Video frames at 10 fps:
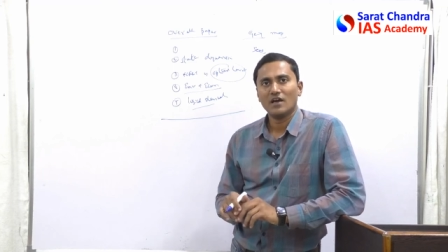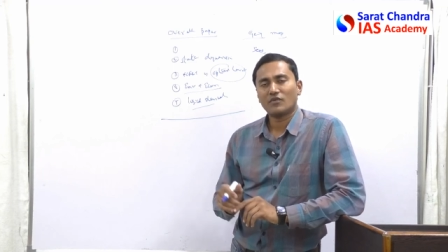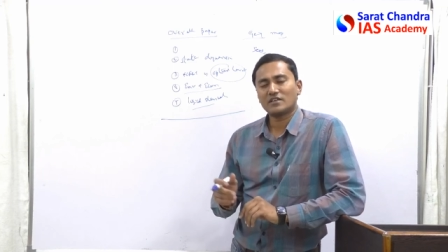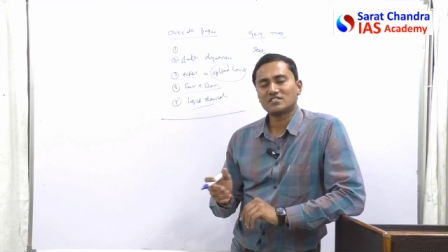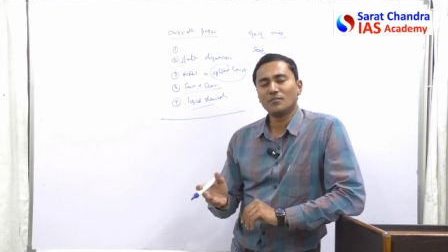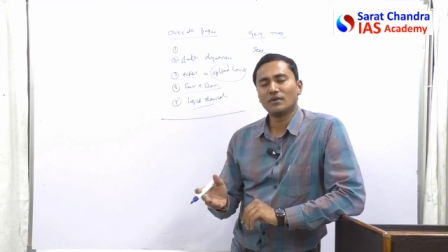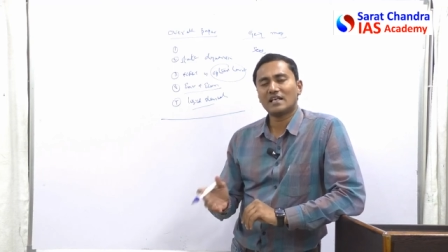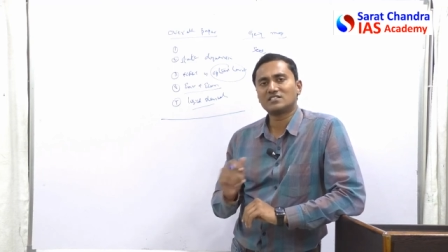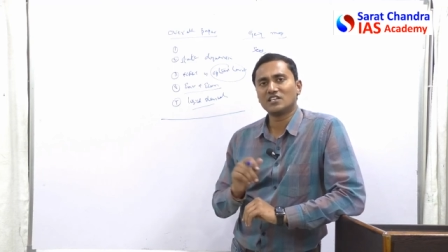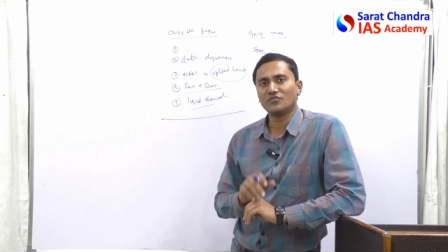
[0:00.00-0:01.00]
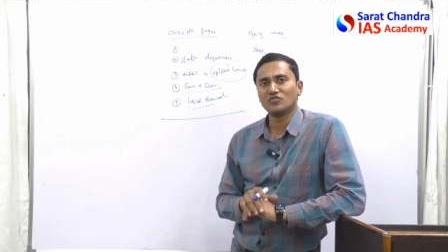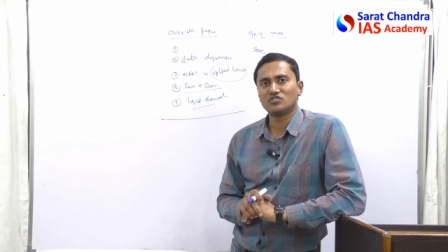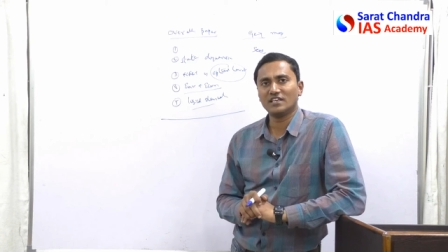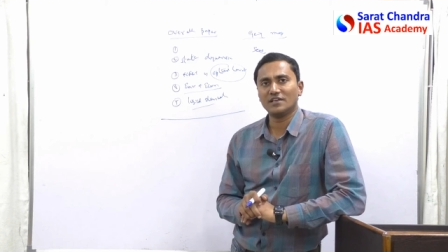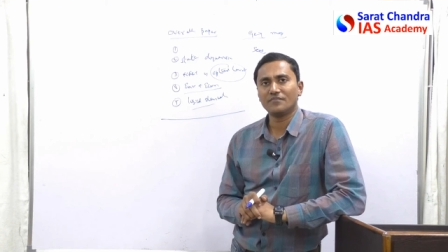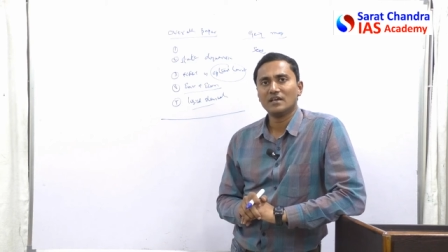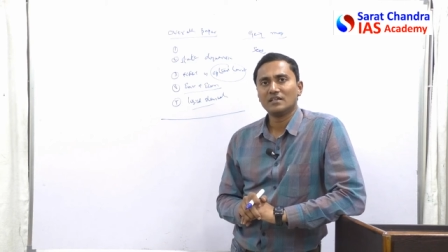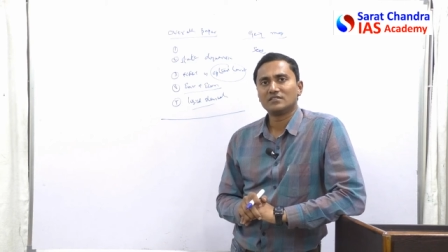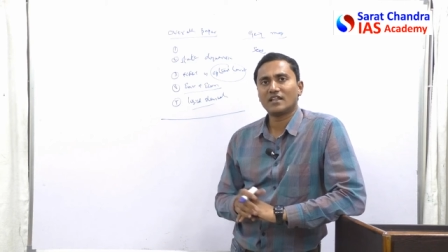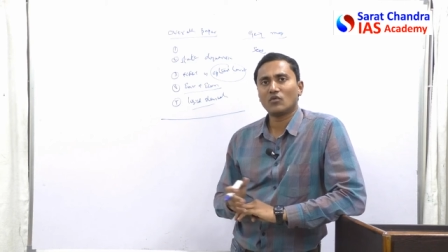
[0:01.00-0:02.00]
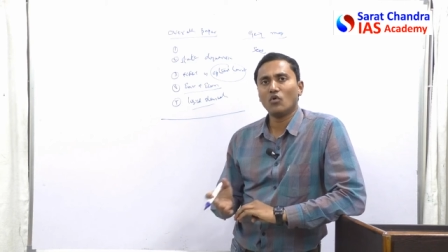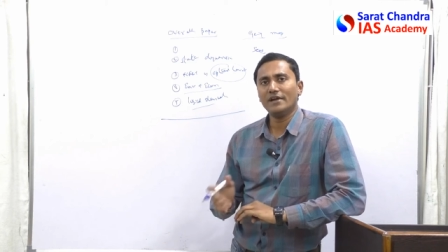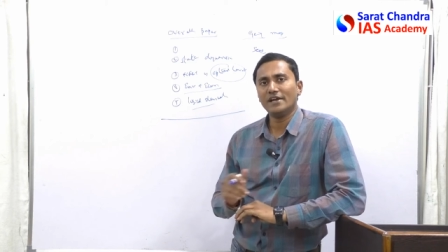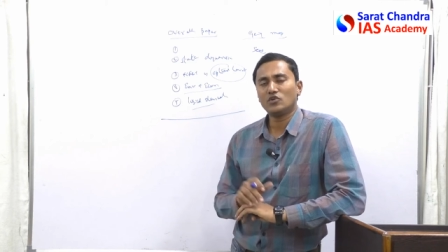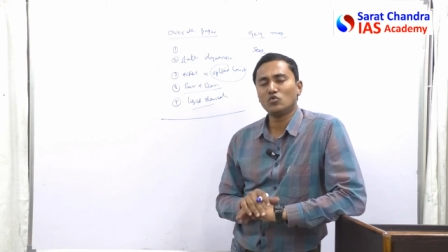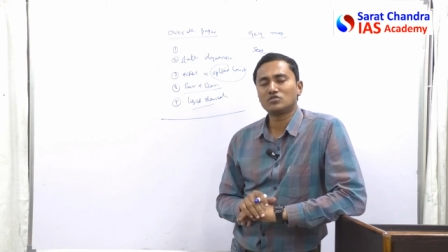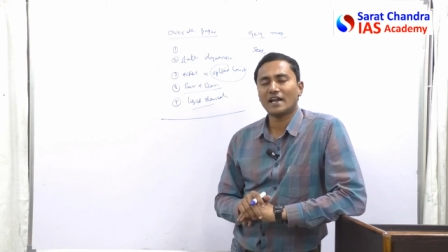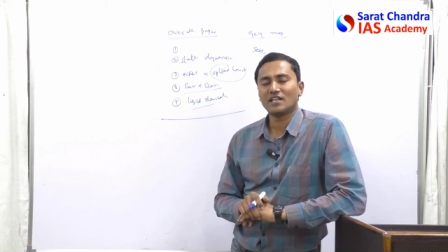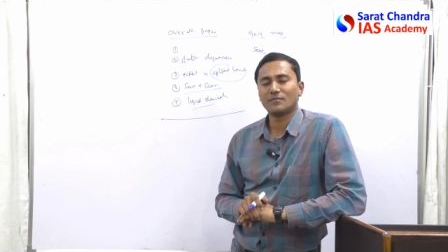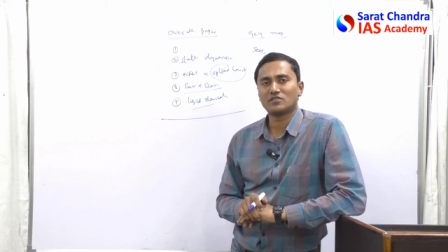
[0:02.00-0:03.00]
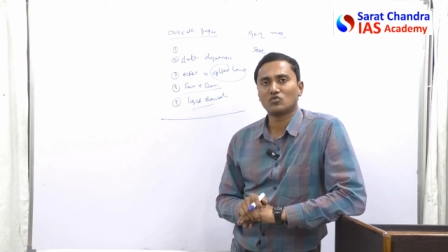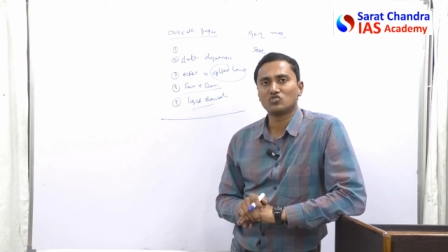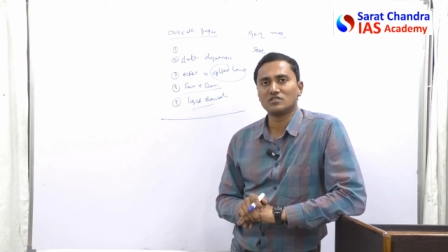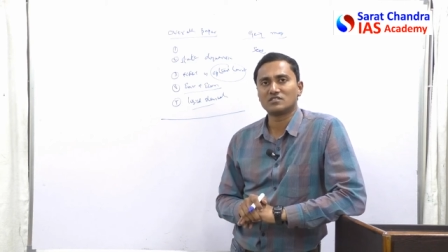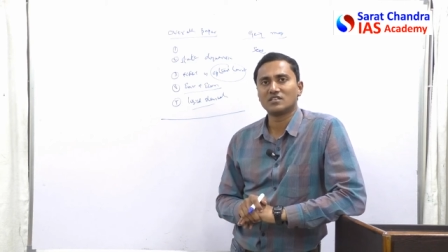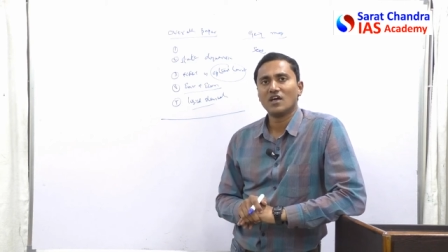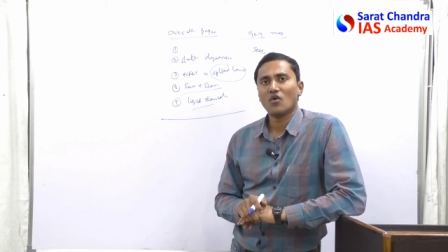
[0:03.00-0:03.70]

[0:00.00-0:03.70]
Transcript: For example, last year if you see, there are only 2 static-based questions.